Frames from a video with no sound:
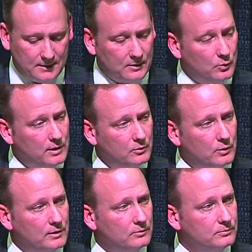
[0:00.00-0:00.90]

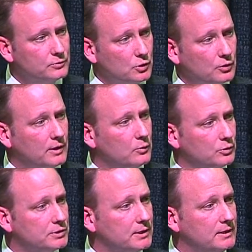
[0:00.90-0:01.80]
We certainly
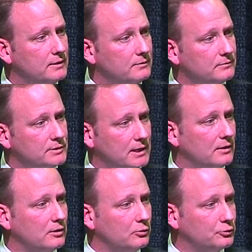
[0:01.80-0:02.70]
will see
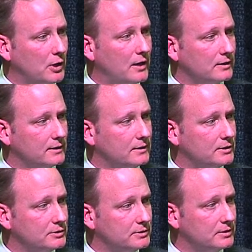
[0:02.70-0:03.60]
cyclical drought
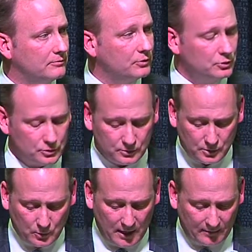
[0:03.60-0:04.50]
conditions in the future, and
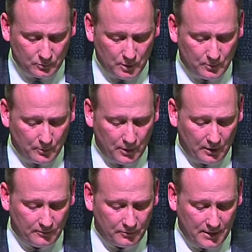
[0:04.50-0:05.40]
so we have to be
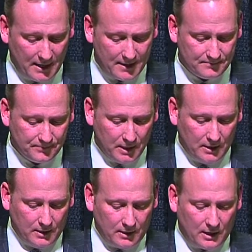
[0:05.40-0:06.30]
prepared for that.
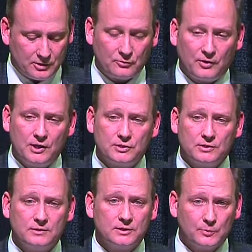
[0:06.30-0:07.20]

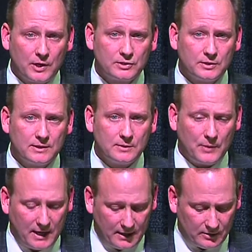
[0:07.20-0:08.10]
Conservation, especially in the
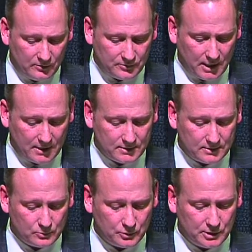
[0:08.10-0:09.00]
Panhandle of
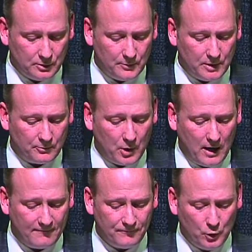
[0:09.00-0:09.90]
Texas, will still be a
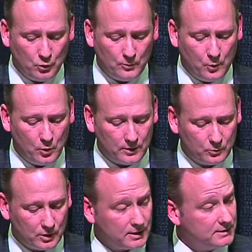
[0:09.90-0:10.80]
prime focal point and
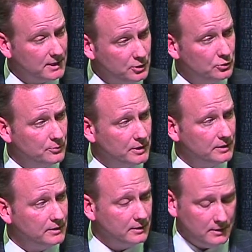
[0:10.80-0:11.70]
will continue to be